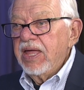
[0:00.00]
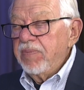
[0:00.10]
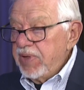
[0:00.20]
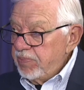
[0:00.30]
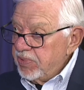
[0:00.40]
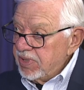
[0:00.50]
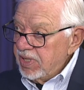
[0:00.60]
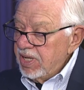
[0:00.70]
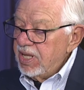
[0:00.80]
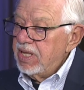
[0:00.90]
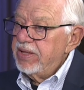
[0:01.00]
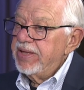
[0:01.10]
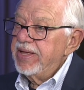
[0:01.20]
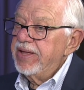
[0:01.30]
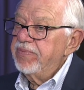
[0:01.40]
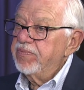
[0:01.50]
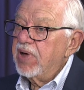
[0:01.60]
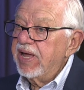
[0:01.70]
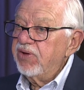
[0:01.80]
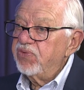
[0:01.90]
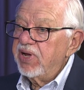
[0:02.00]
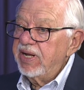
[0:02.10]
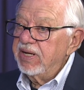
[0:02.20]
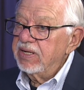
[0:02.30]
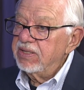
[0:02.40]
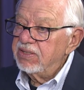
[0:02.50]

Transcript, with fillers: people migrating